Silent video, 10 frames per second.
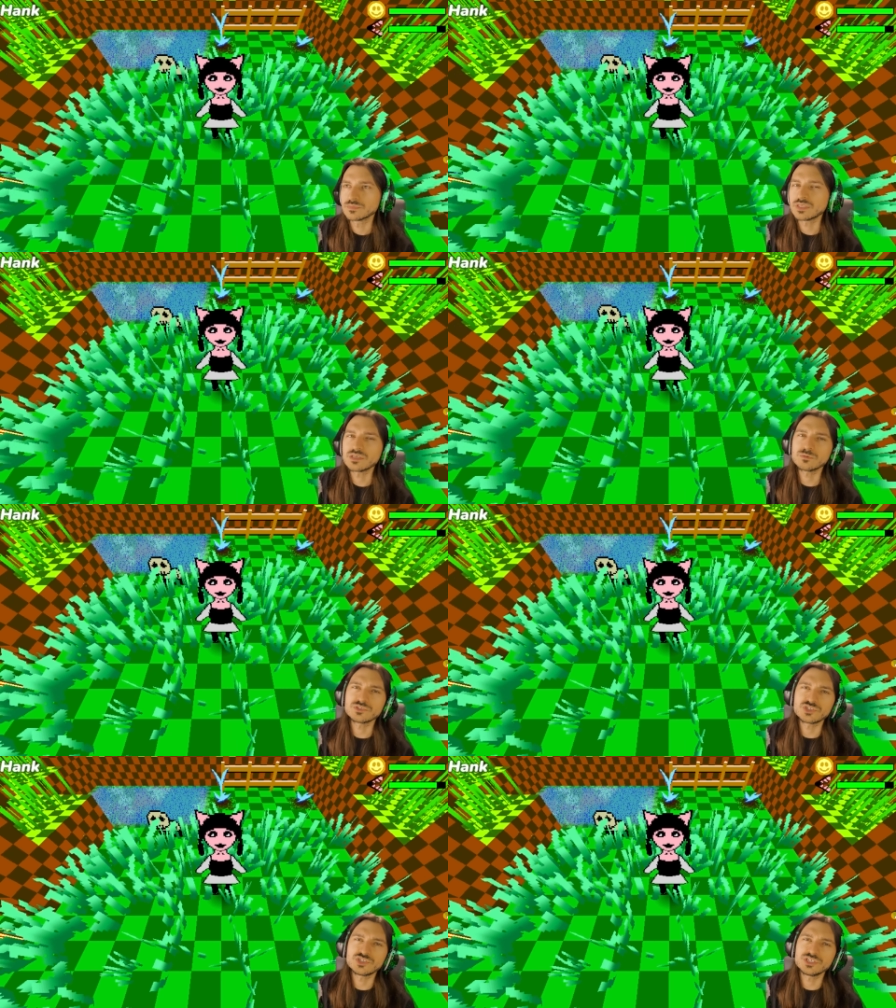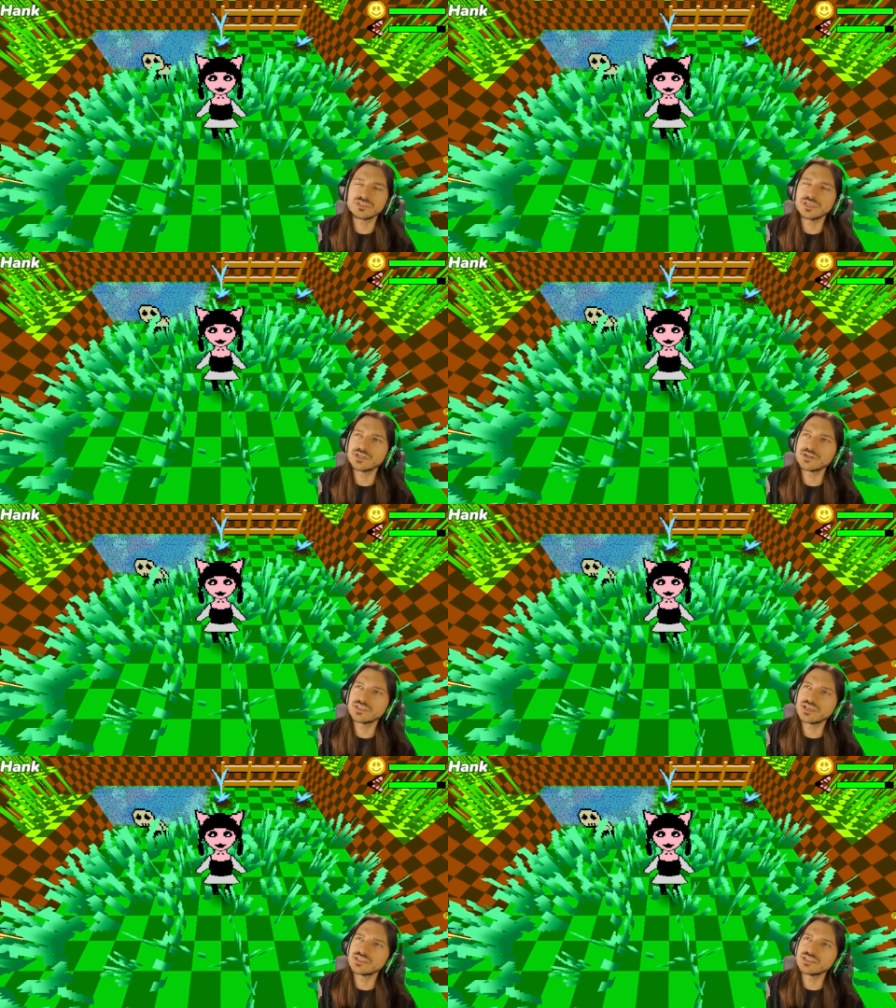I think we'll just chill here
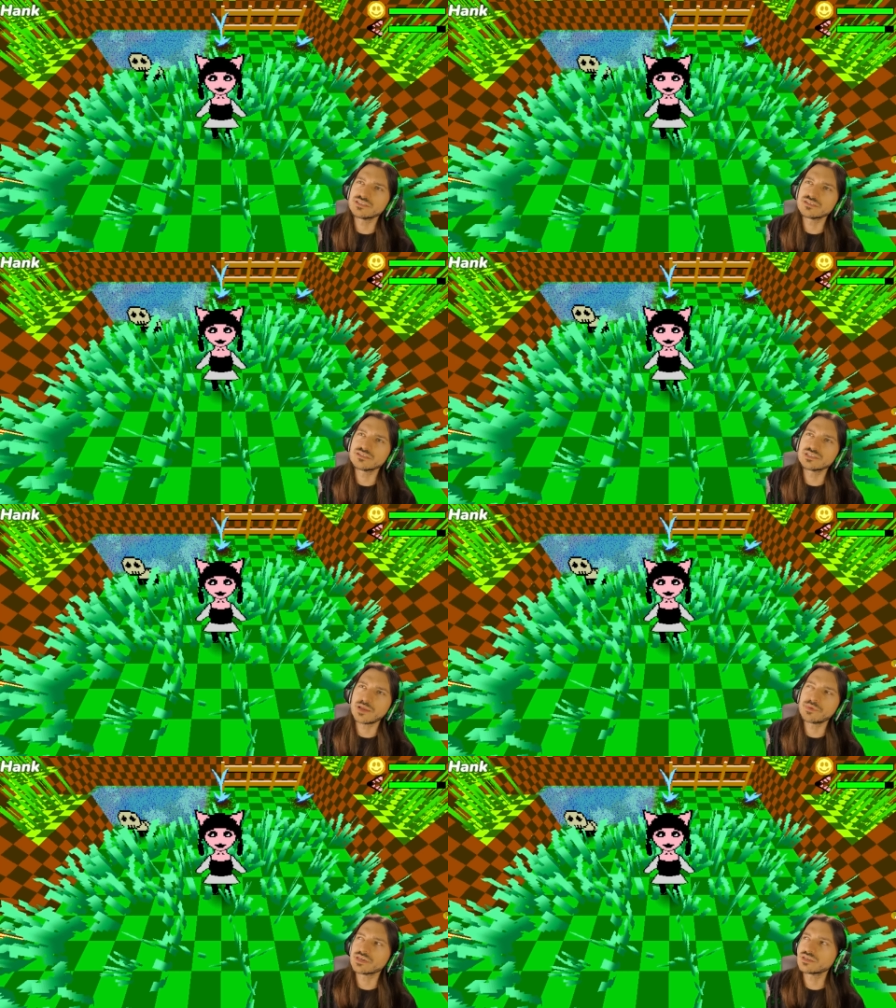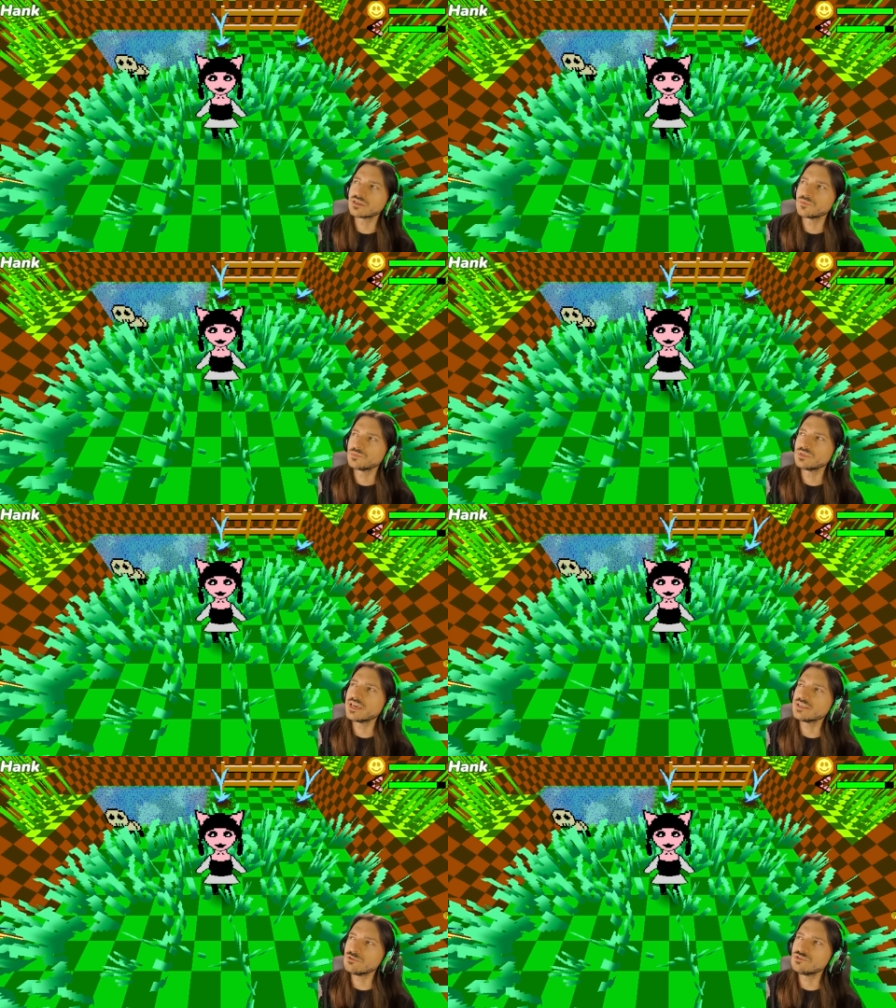and let his stomach
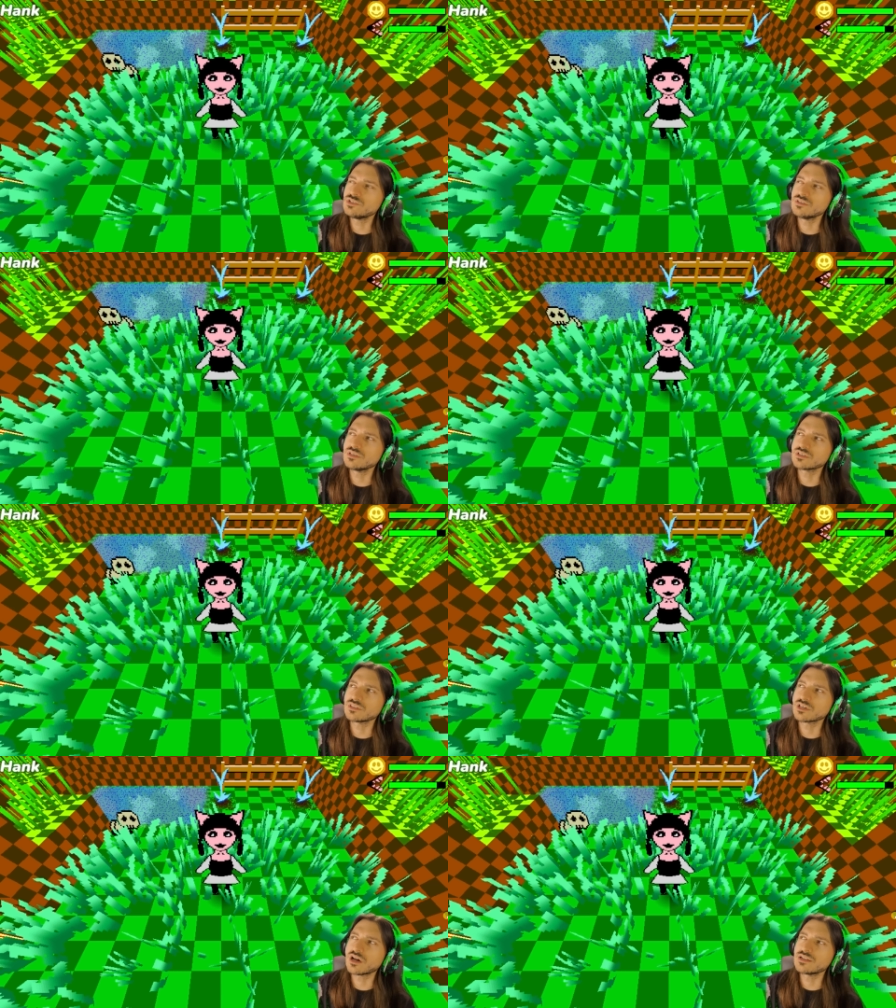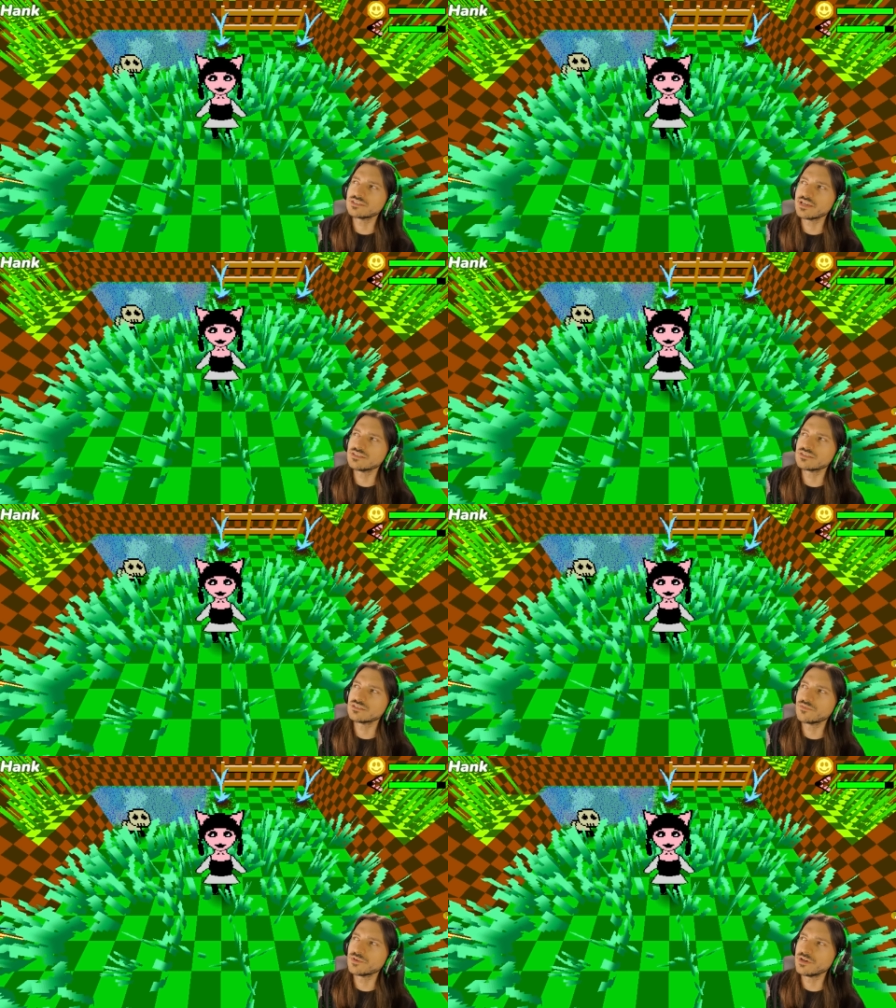get used to the, the contents
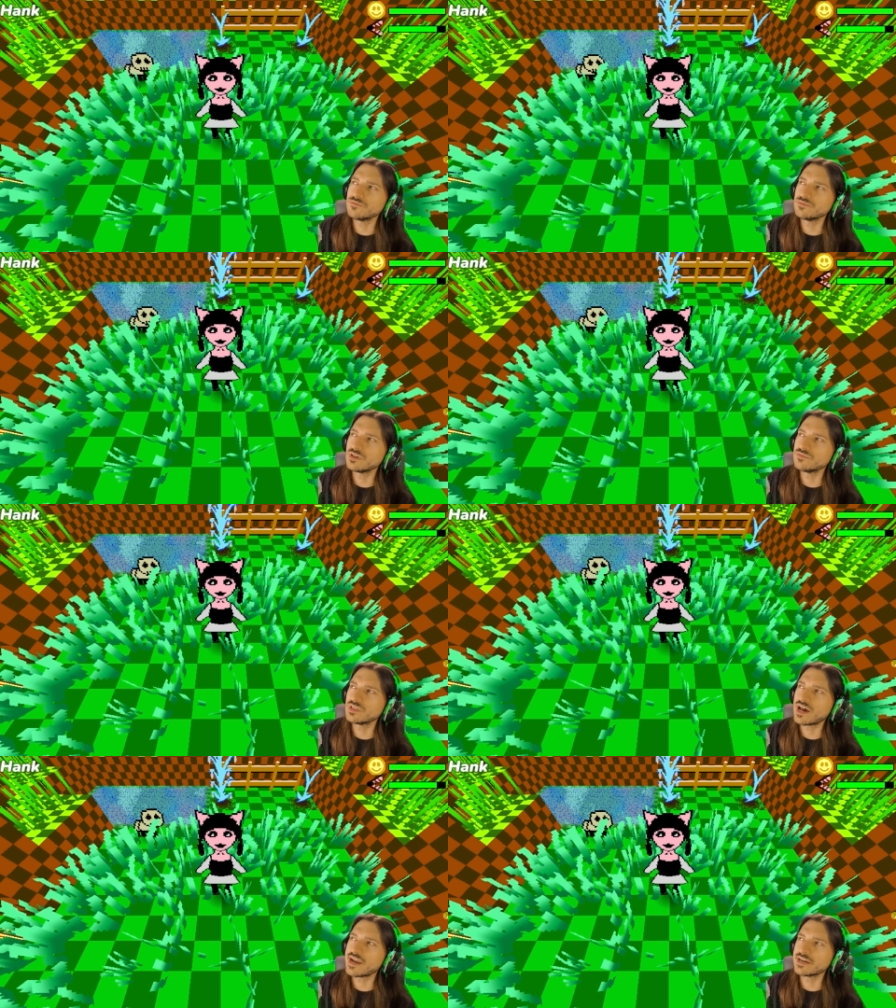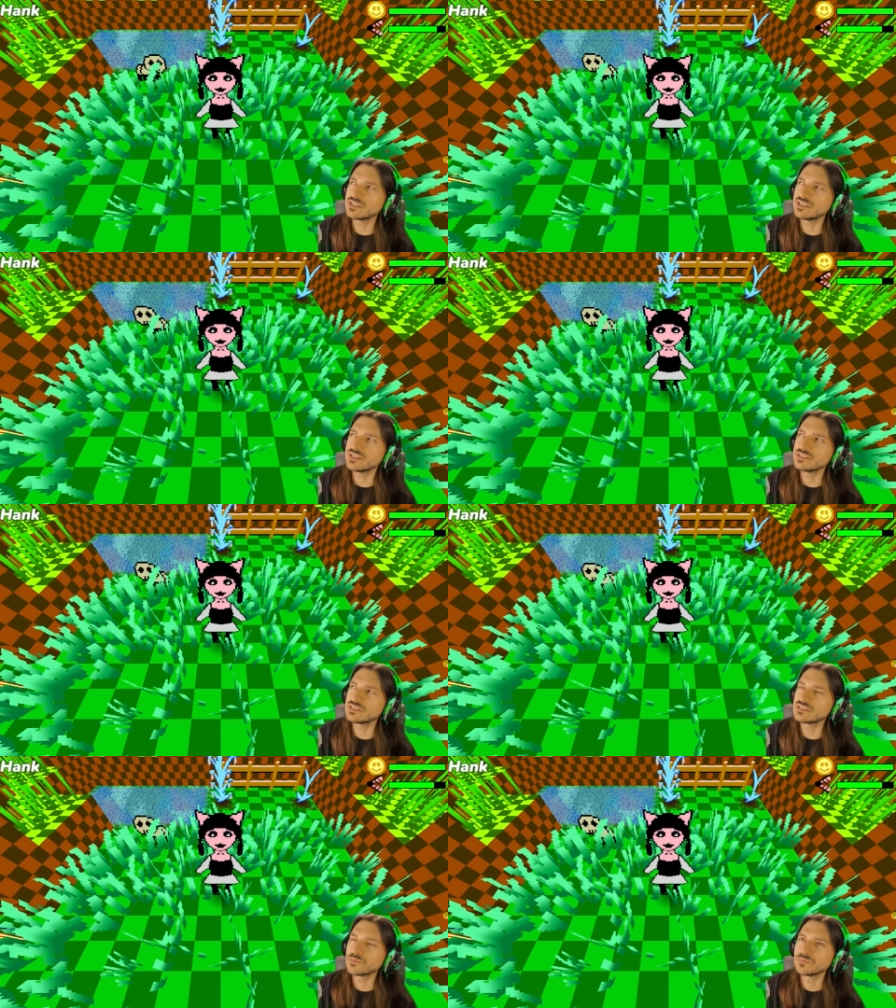of, of, of the iron that
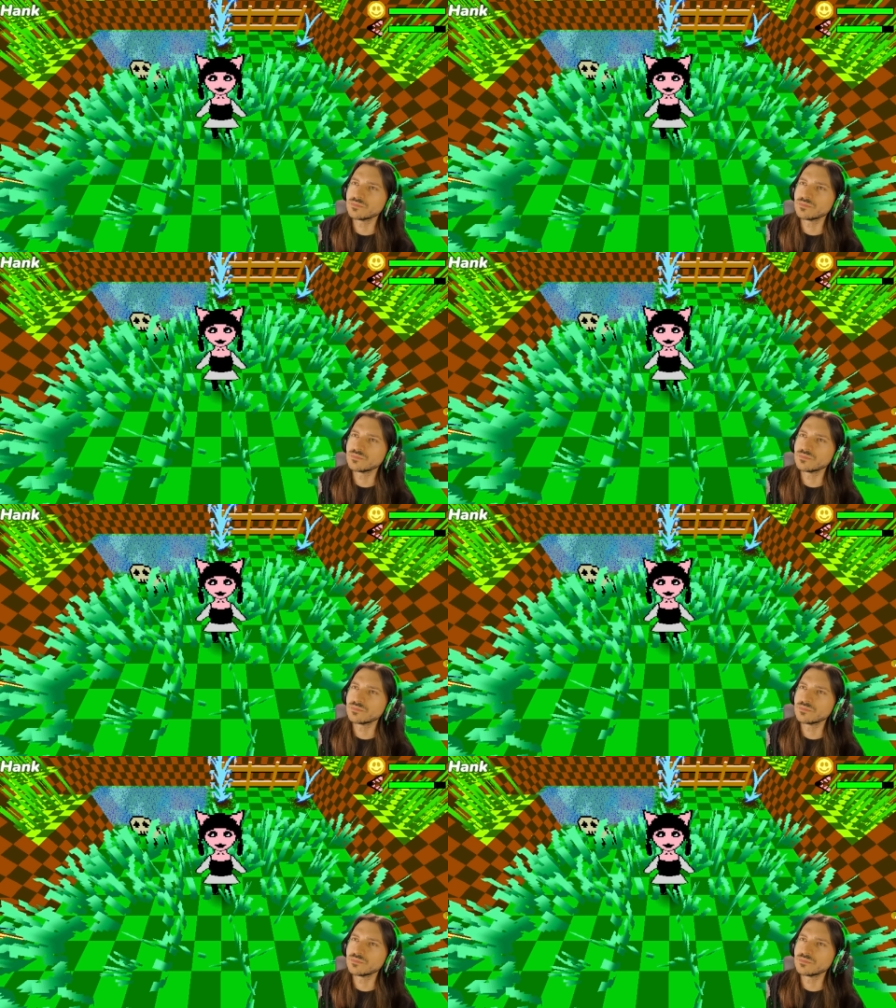it's